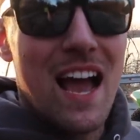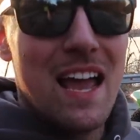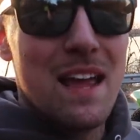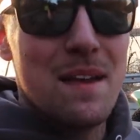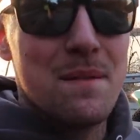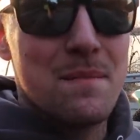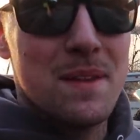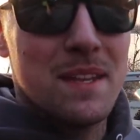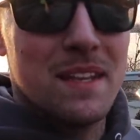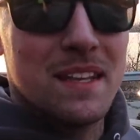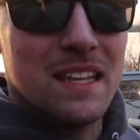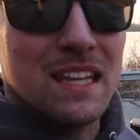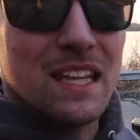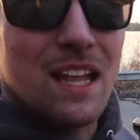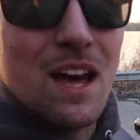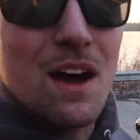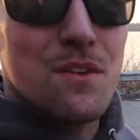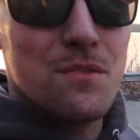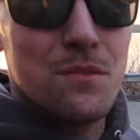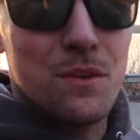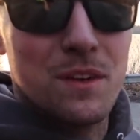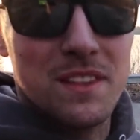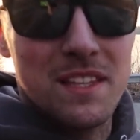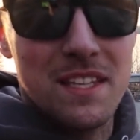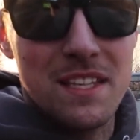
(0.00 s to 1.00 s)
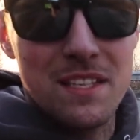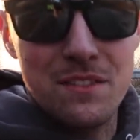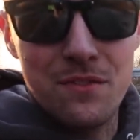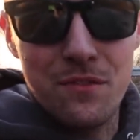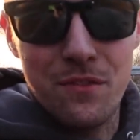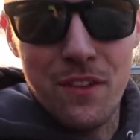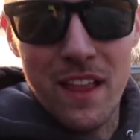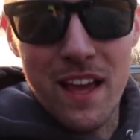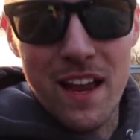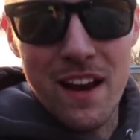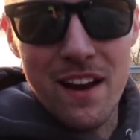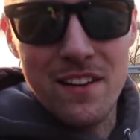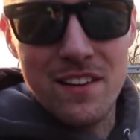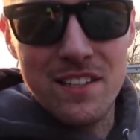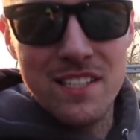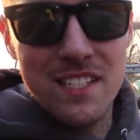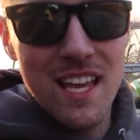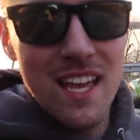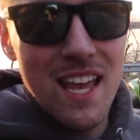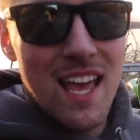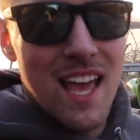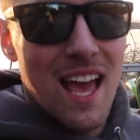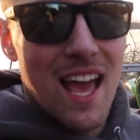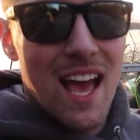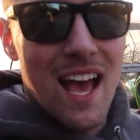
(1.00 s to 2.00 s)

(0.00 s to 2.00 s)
I am in love with these flares